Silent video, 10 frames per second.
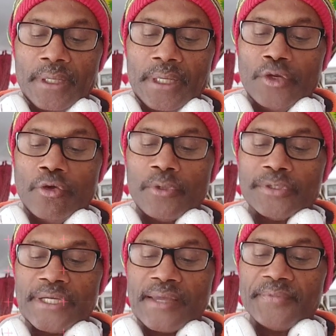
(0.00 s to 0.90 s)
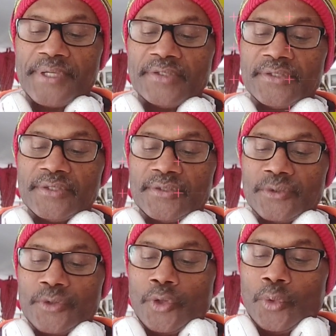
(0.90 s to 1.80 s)
in normal circumstances
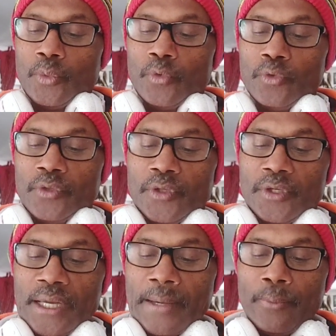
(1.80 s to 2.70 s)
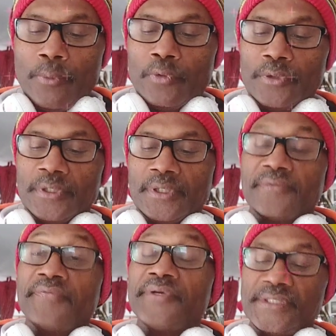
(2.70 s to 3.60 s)
would Aboard the
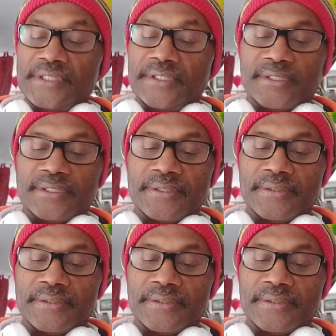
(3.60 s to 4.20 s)
fetus.